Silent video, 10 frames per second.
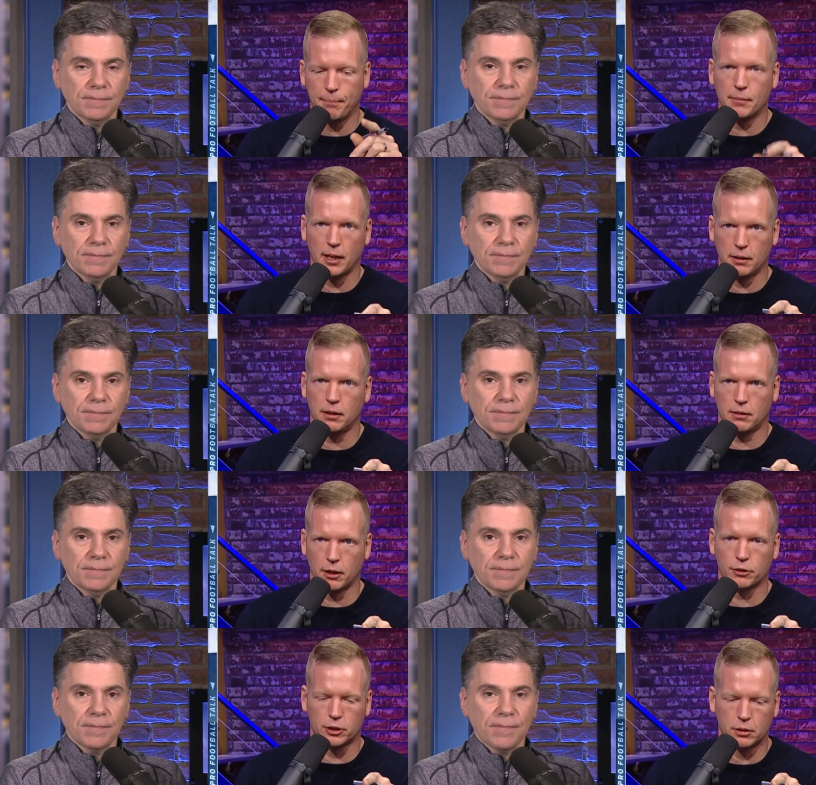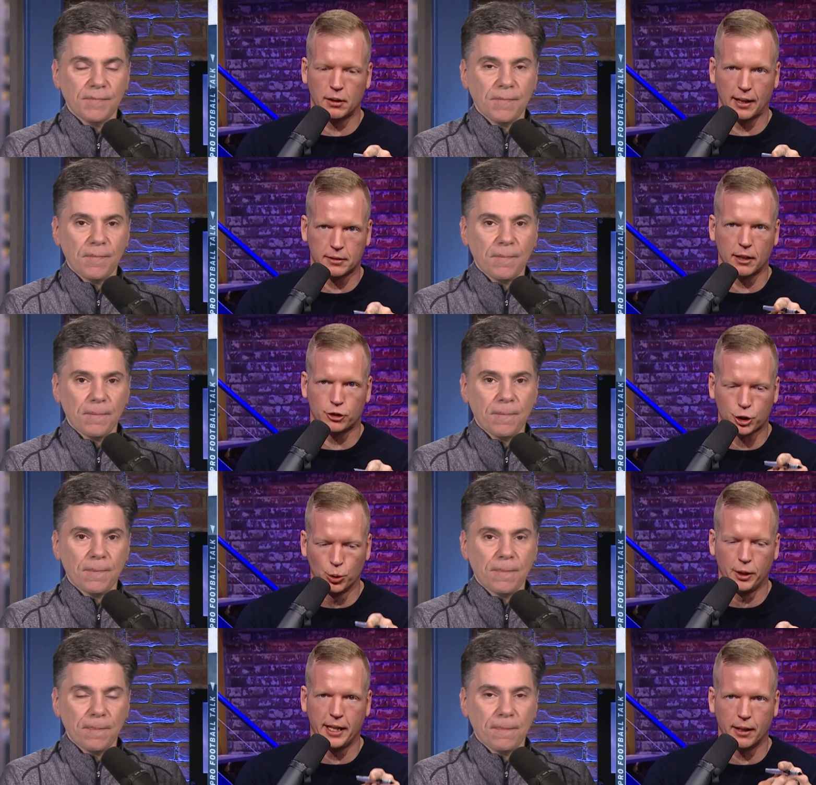Speaker 1: that there's that's a
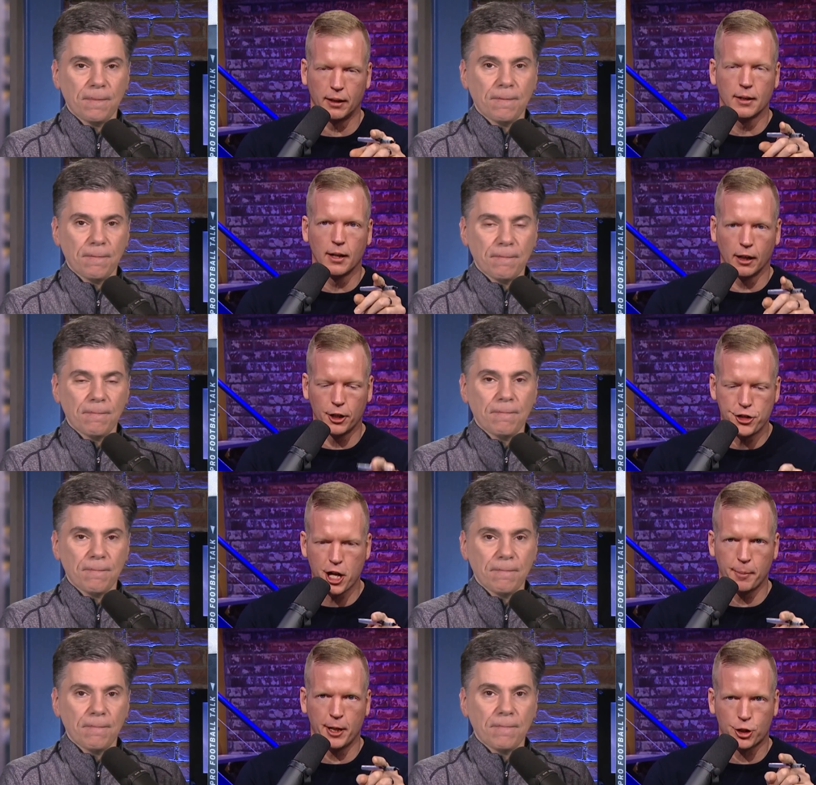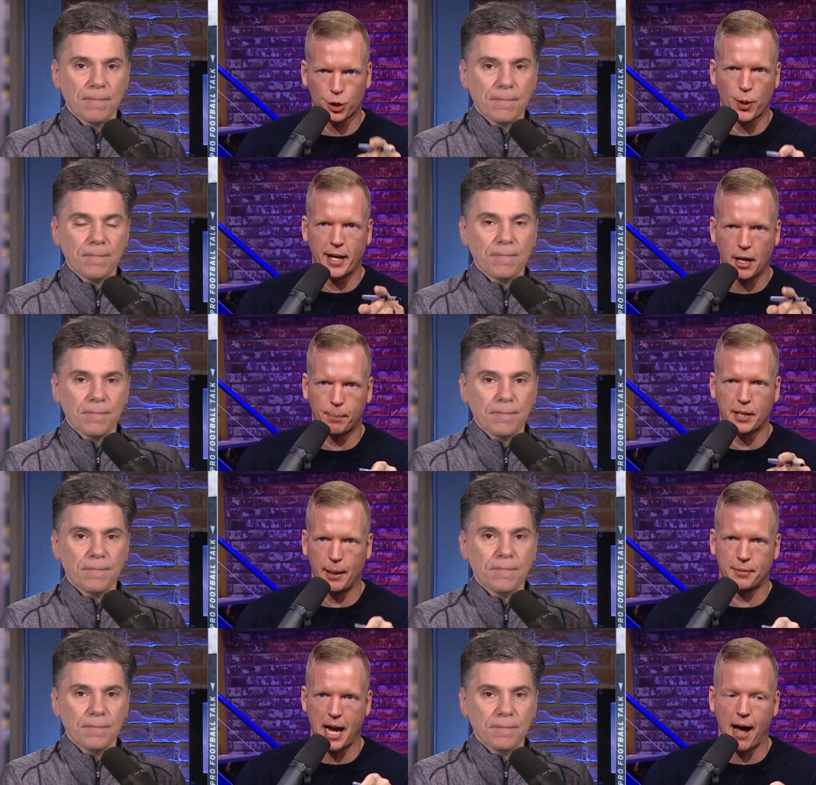truly a, a legitimate trade up type
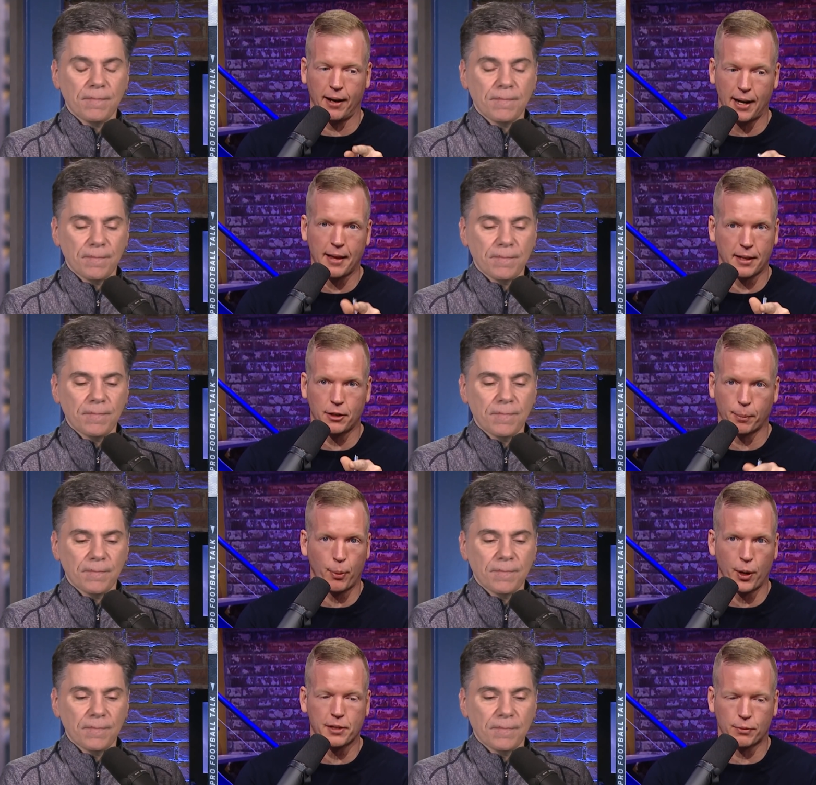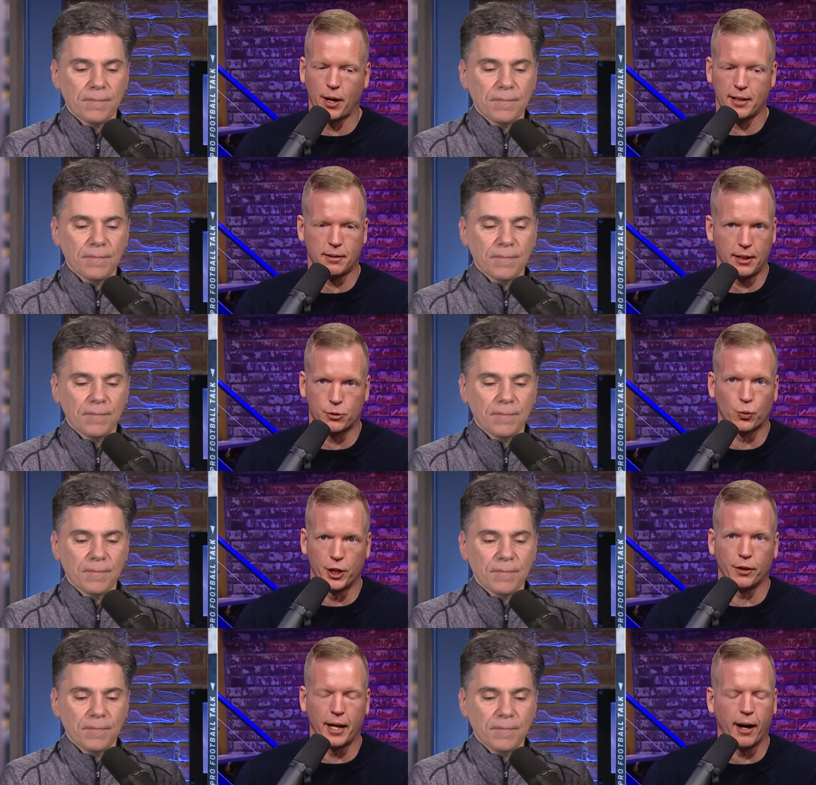talent. I think your point right is real
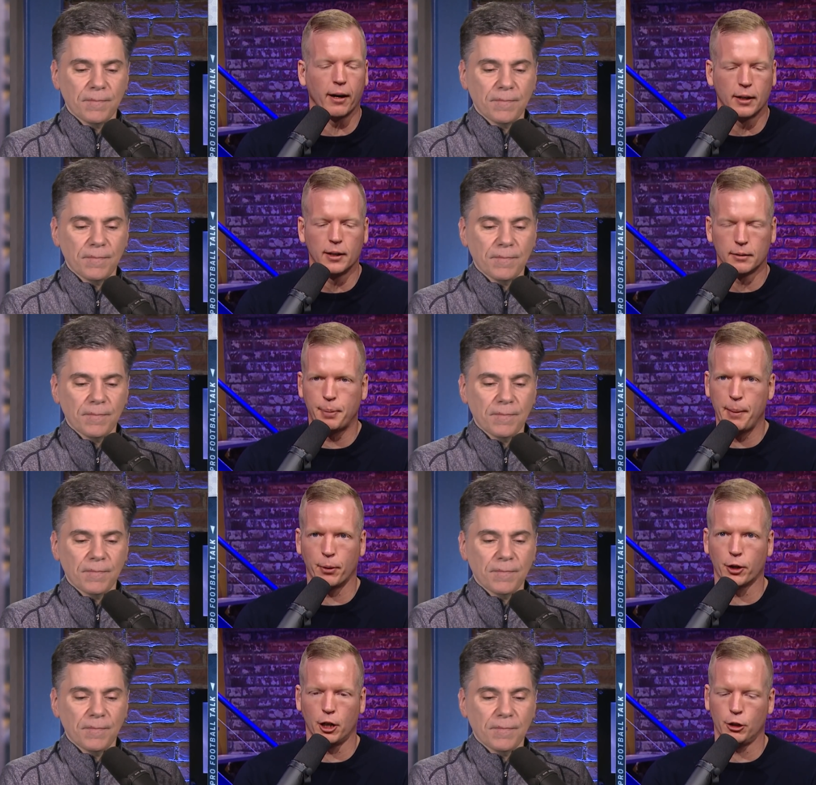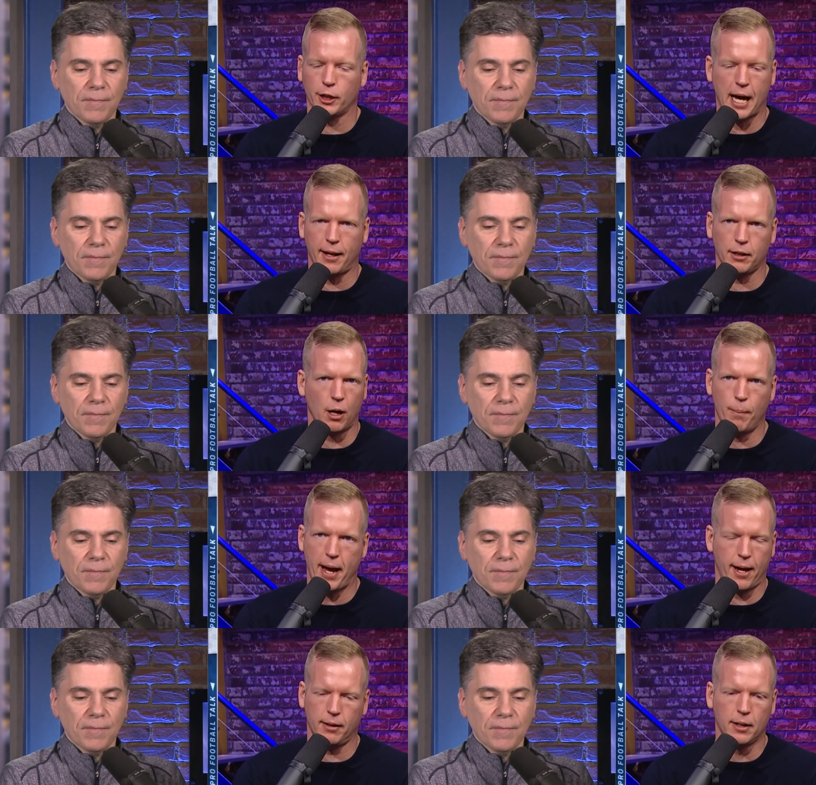there. People are going to look at it and go,
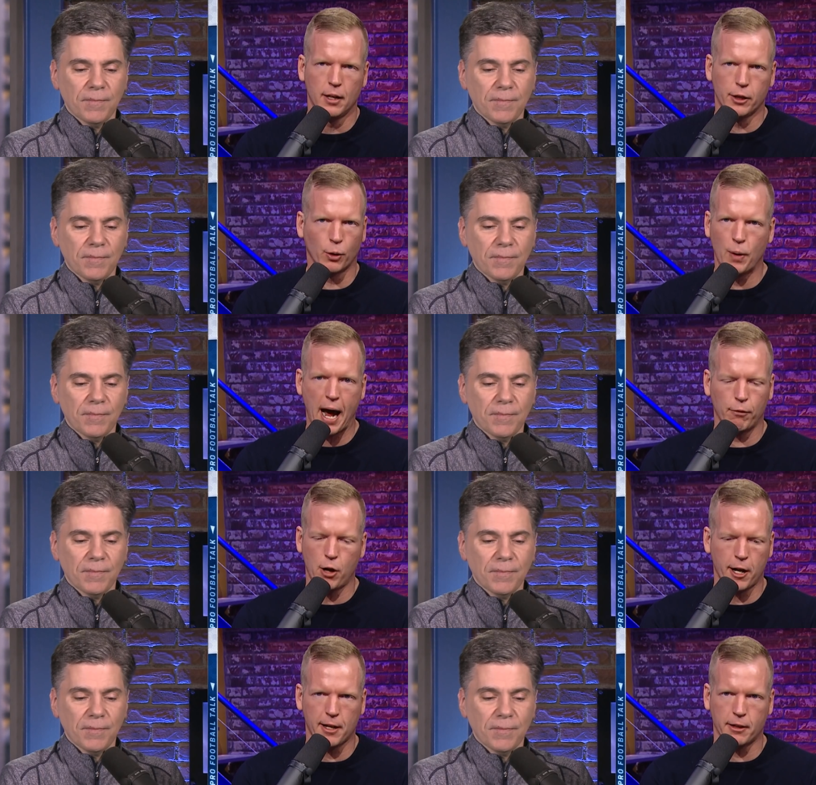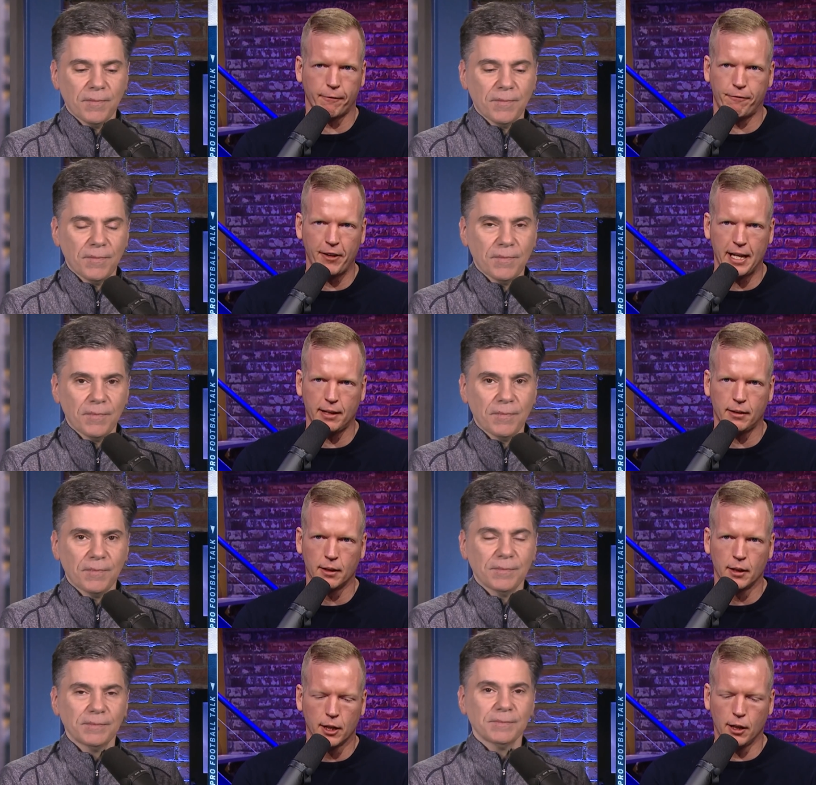"Man, the route running, the feet,
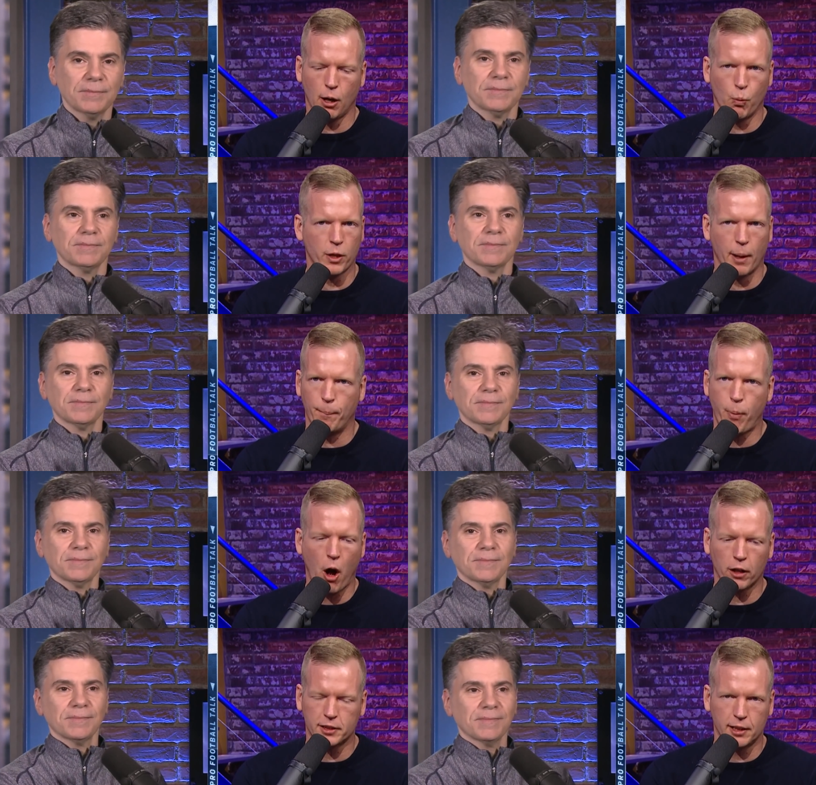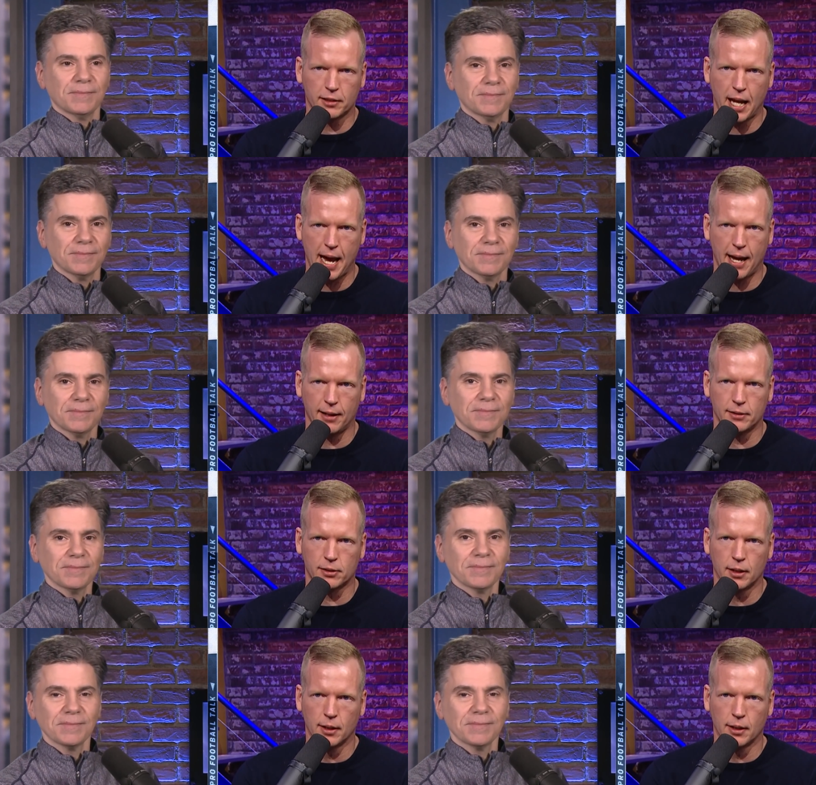you know, when the ball's in his hands,